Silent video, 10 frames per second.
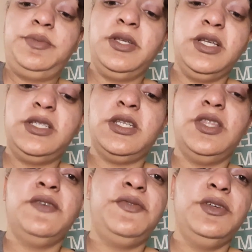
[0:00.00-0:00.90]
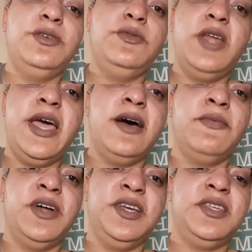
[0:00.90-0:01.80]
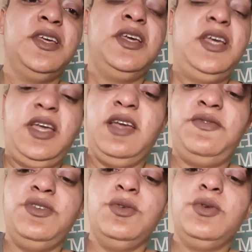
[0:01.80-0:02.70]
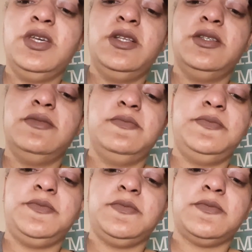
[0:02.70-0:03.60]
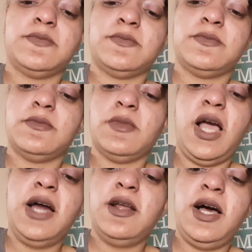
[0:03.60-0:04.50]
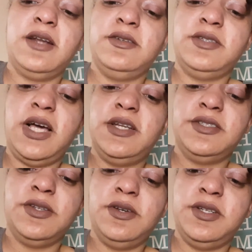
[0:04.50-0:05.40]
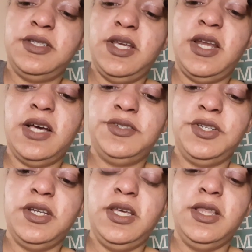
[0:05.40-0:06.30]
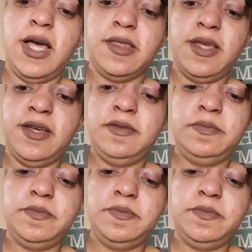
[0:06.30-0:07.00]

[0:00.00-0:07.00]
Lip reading: put the food down. Like, if you can, I just don't understand how she could eat like that.